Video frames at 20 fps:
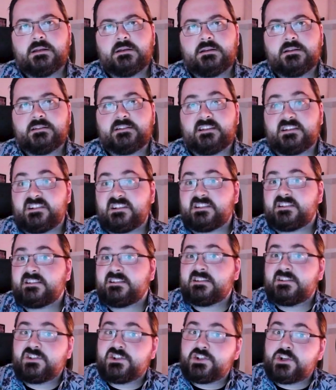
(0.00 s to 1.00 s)
such as
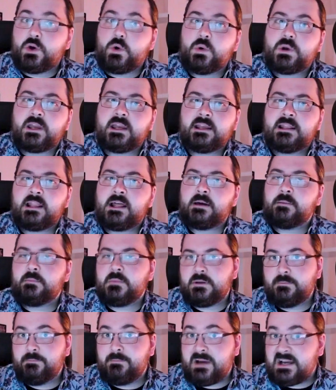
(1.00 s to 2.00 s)
choking
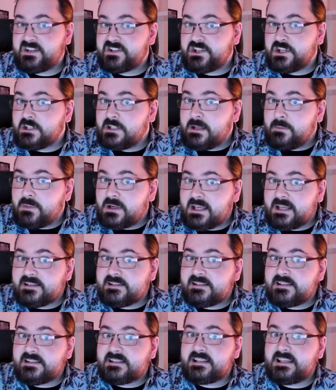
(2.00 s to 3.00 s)
them, bashing them against
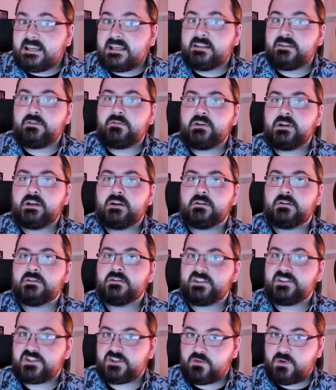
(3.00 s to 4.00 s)
the scenery, or
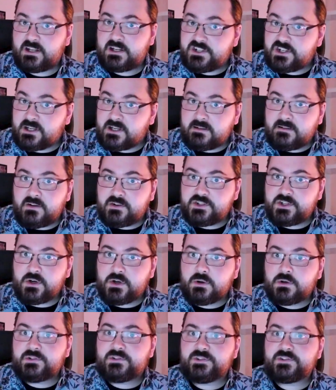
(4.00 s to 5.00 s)
stretching their
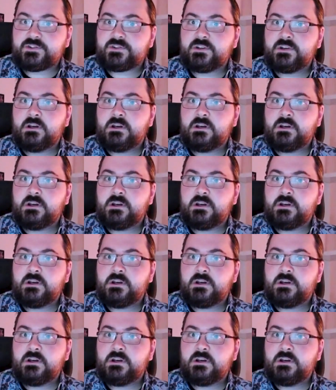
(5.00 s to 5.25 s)
joints.